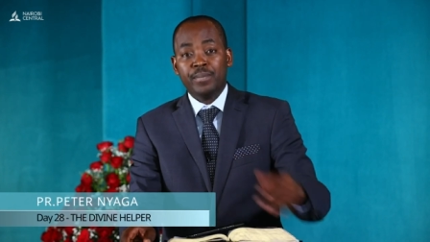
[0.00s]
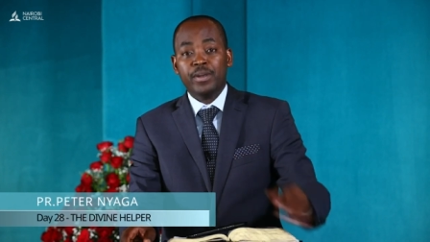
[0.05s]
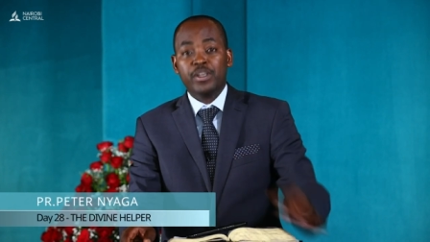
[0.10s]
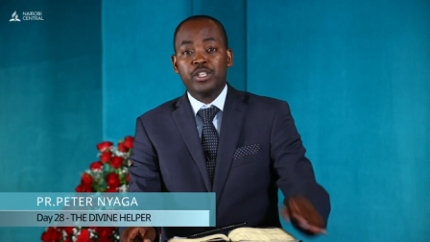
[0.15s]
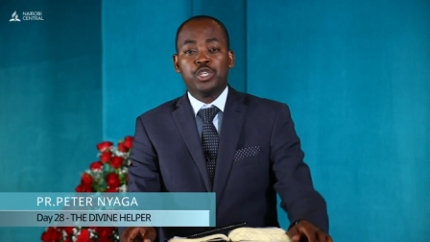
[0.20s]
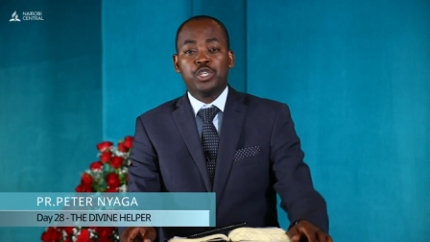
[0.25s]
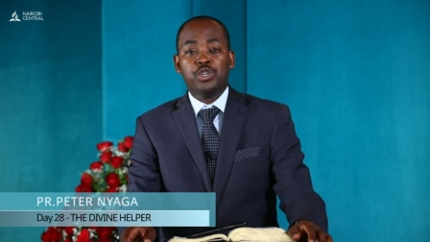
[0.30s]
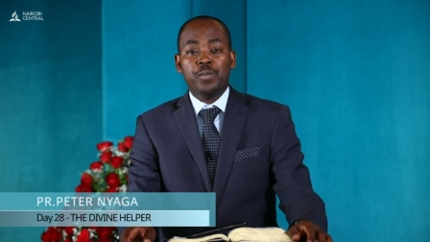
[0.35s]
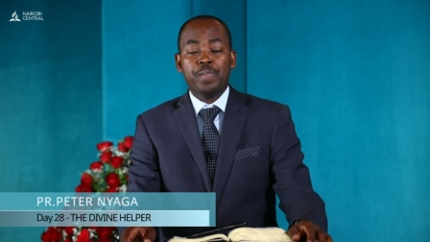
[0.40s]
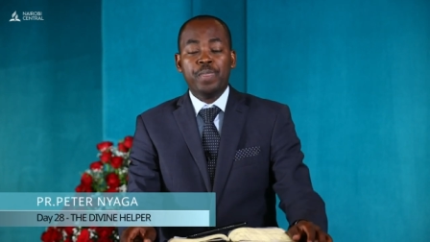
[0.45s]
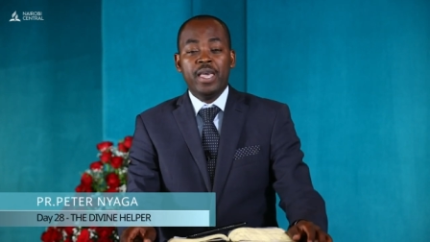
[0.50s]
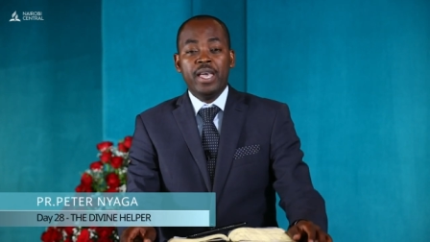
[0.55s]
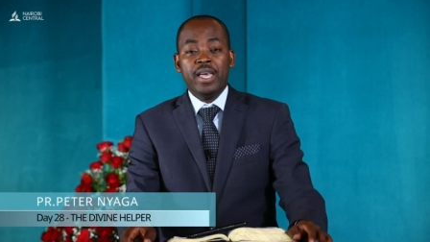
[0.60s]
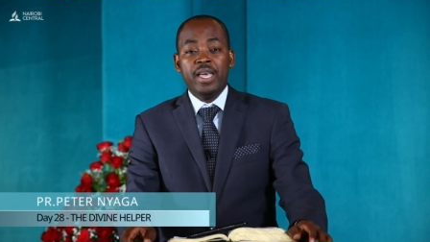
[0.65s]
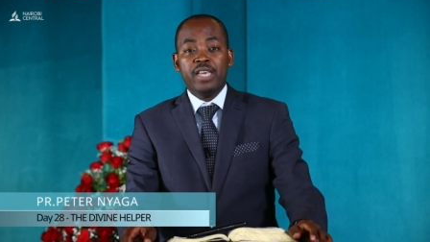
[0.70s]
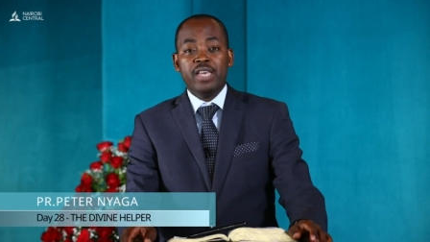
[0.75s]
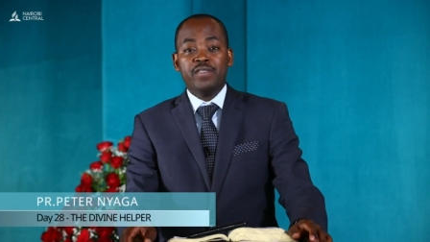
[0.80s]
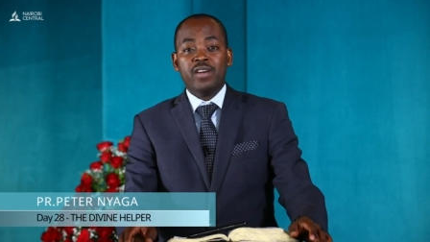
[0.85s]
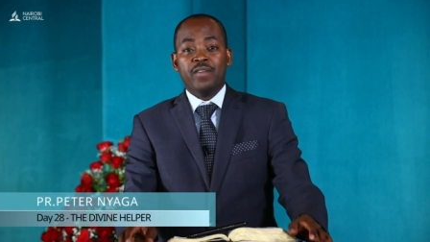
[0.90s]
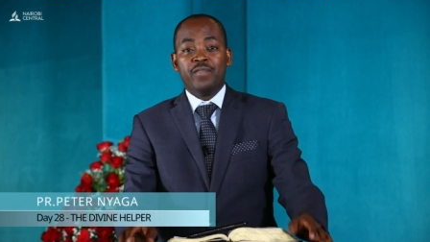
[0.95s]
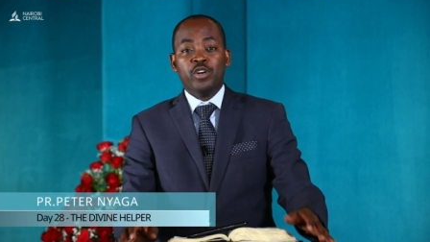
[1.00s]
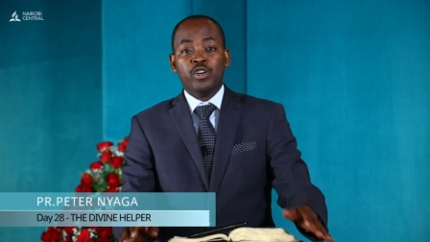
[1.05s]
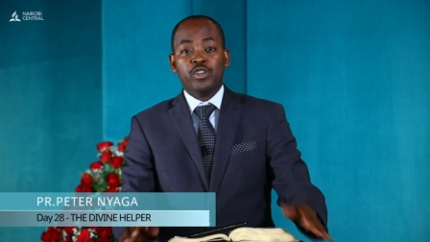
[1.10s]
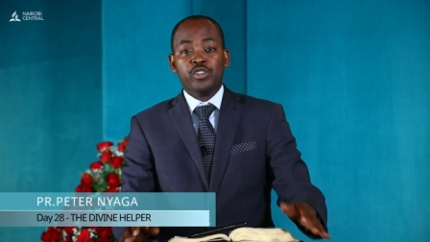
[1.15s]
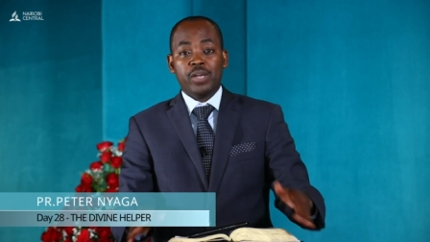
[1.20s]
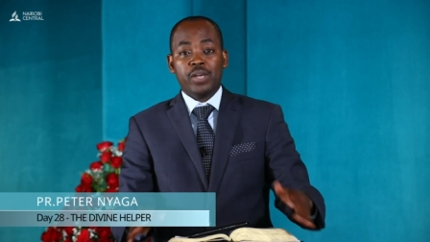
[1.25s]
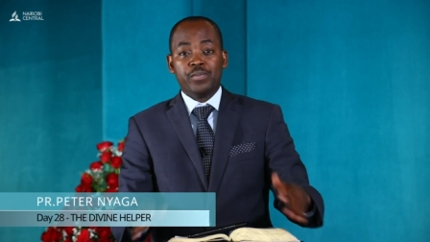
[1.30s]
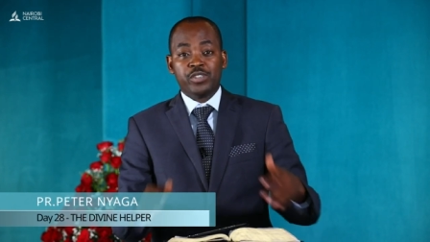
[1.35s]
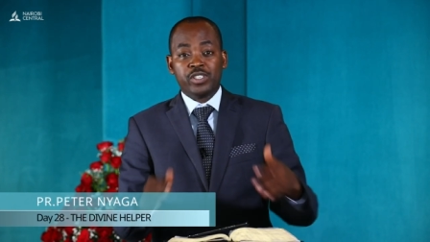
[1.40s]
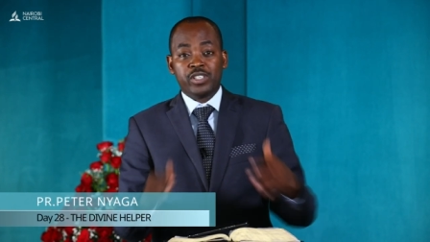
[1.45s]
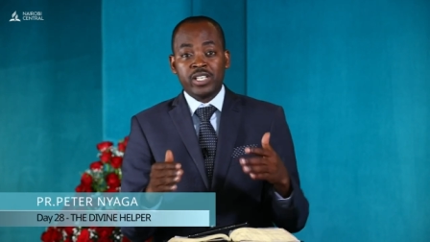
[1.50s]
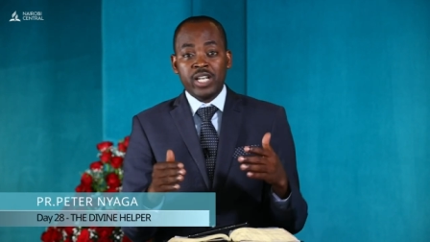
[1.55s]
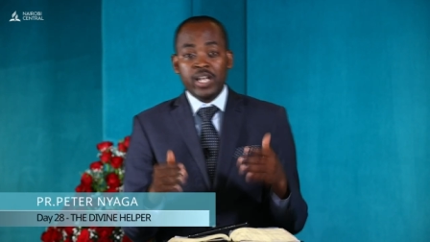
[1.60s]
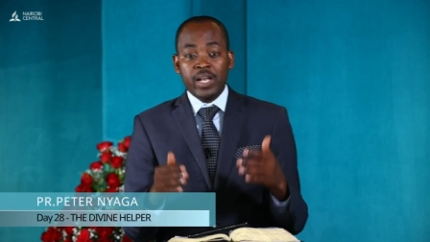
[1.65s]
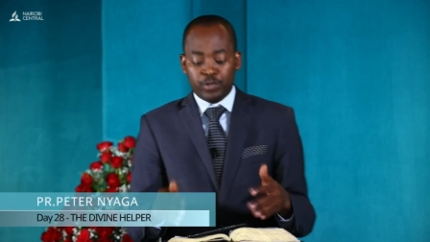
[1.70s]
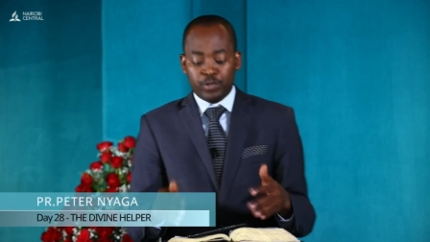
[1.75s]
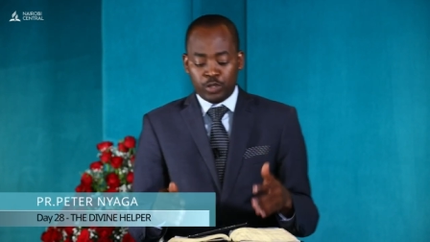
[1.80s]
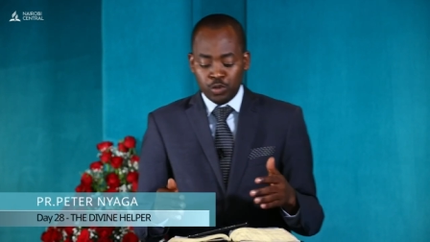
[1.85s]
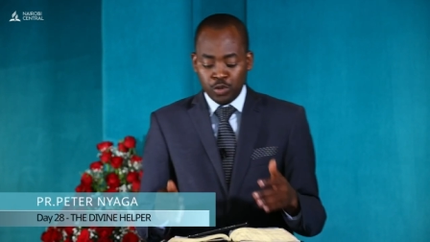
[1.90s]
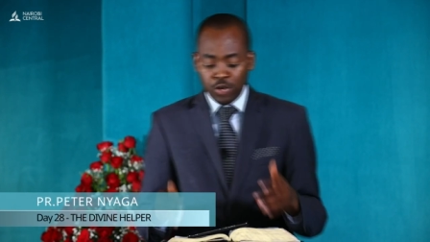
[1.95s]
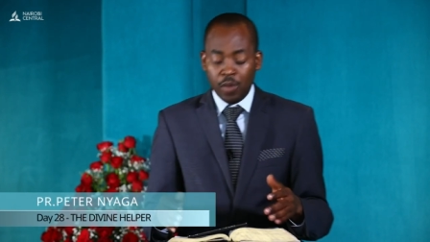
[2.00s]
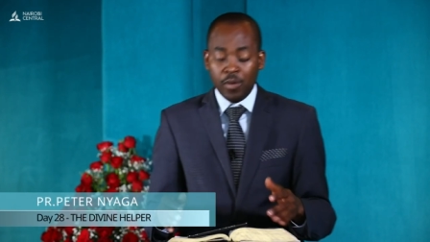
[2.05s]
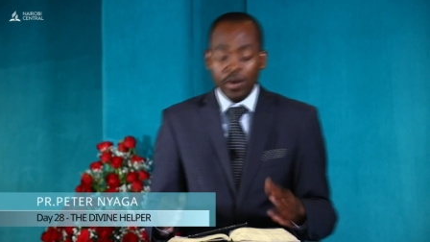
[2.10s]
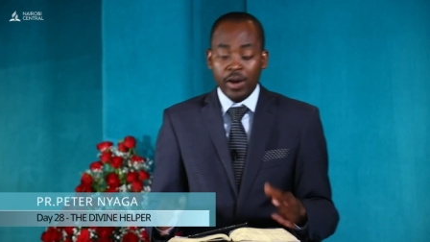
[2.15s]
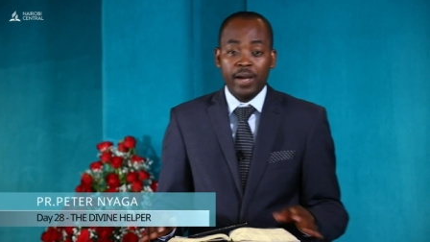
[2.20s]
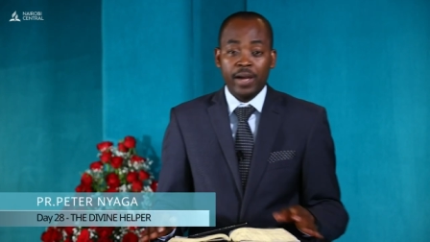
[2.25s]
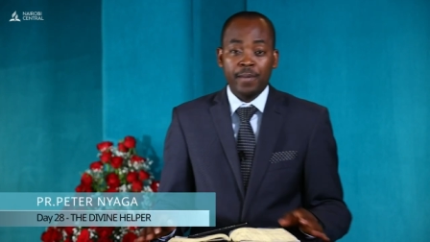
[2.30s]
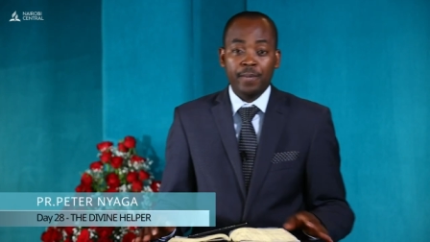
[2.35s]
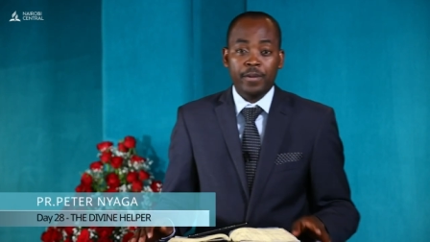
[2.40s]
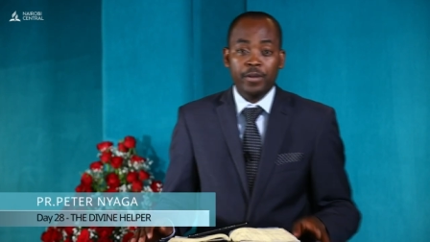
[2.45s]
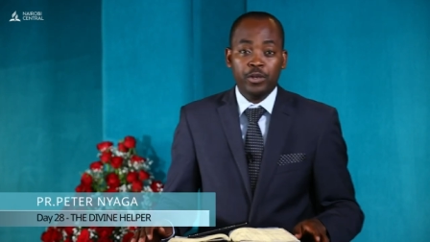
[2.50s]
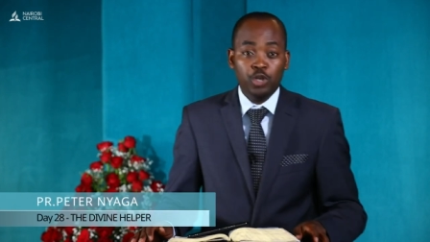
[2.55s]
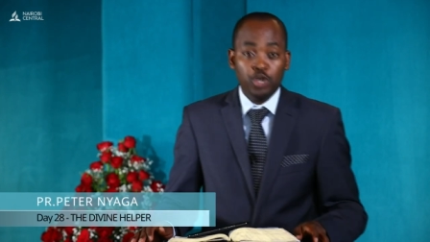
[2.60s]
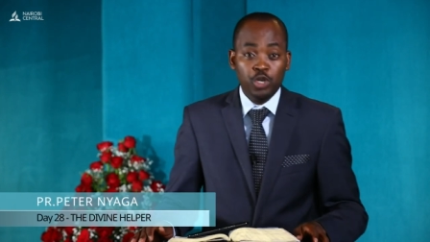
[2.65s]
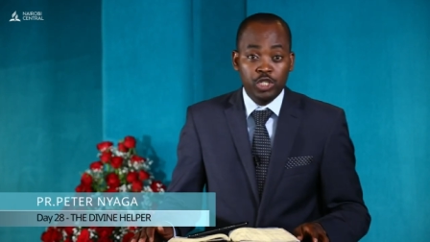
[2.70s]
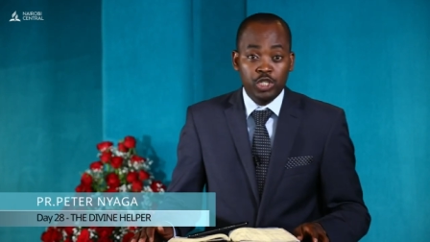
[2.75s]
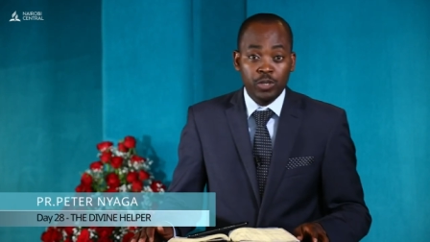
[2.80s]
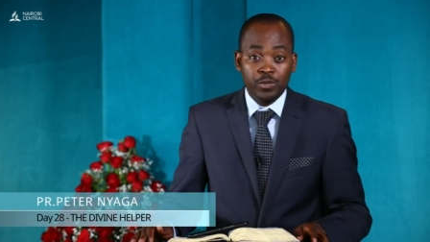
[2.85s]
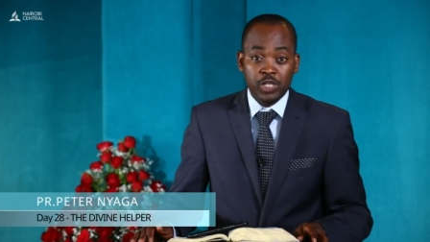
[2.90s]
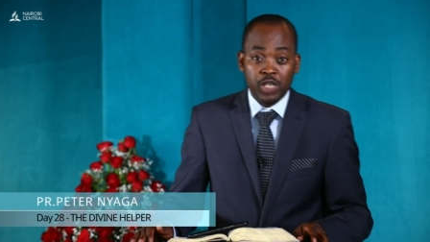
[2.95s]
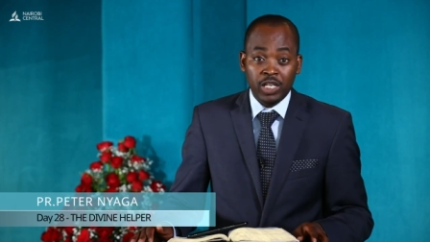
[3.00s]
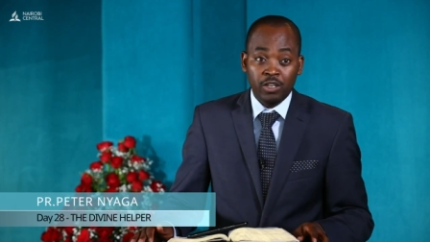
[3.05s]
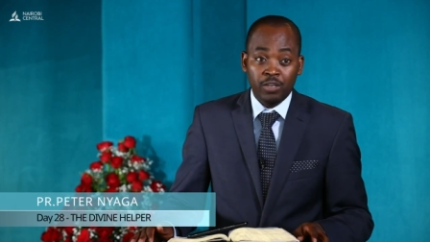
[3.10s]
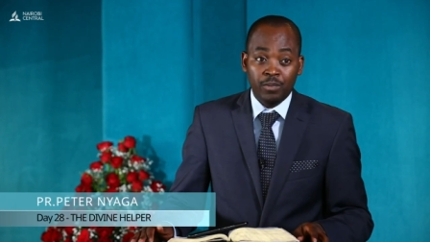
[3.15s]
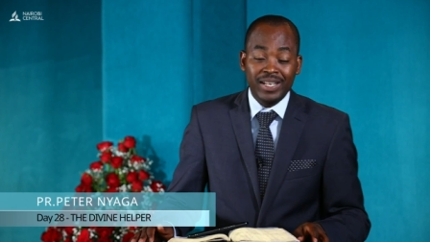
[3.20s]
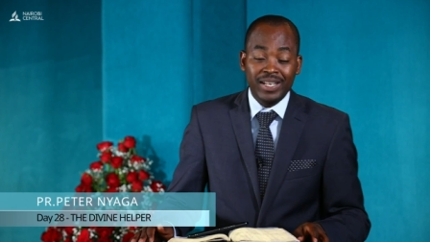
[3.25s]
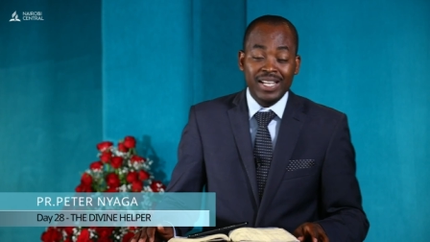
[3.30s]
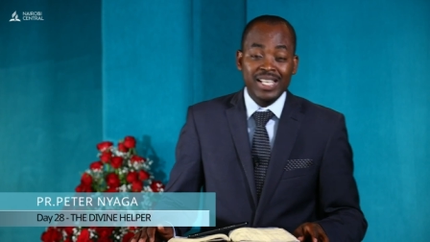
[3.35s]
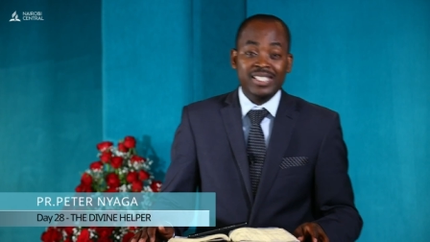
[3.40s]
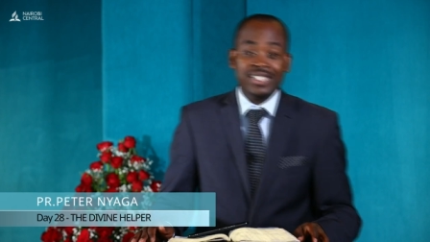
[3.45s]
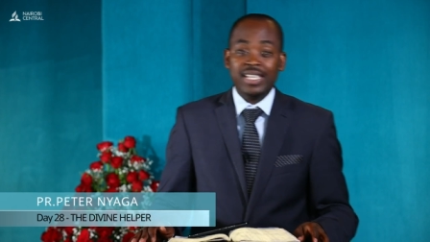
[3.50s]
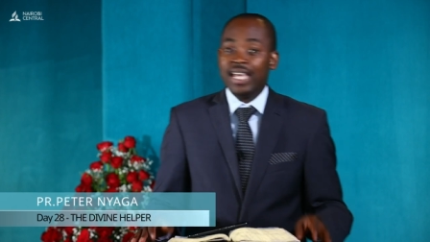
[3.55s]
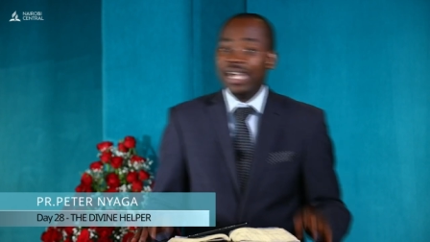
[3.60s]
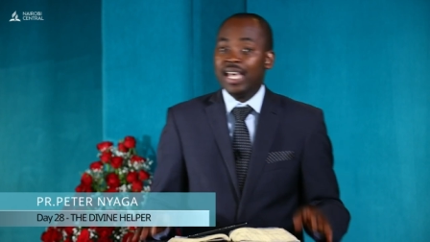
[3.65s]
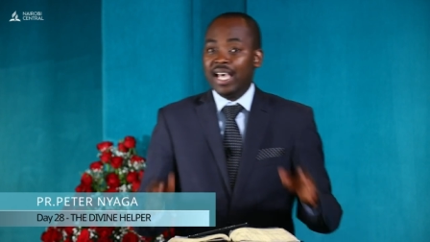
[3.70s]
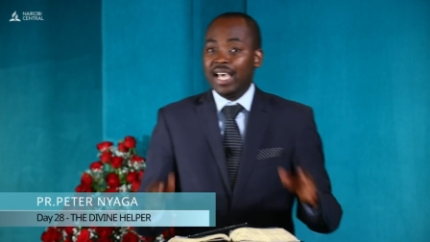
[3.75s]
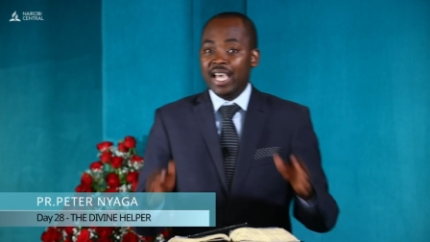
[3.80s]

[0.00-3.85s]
Number two, if you have not subscribed to our YouTube channel, please,